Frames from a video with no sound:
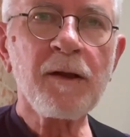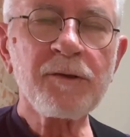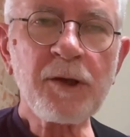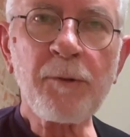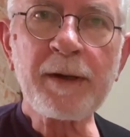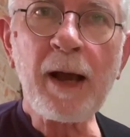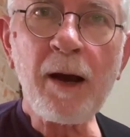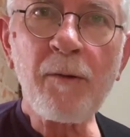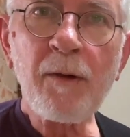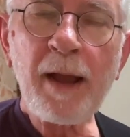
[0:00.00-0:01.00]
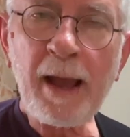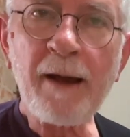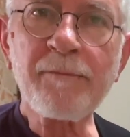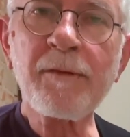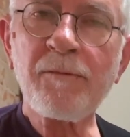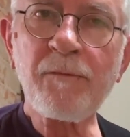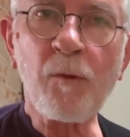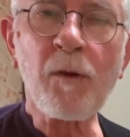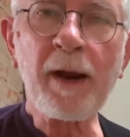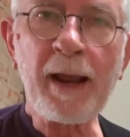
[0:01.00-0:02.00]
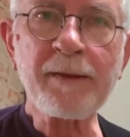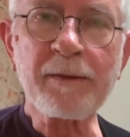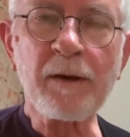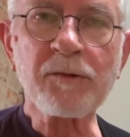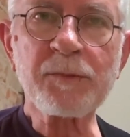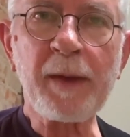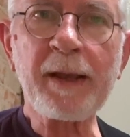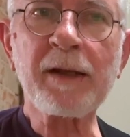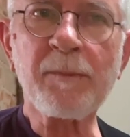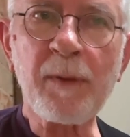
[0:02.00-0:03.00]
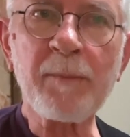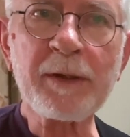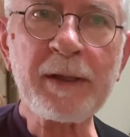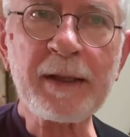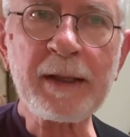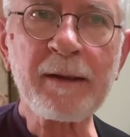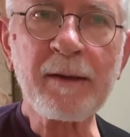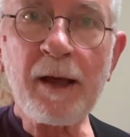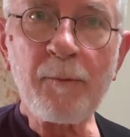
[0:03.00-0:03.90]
So we now have 4 8th notes making a bumma ditty.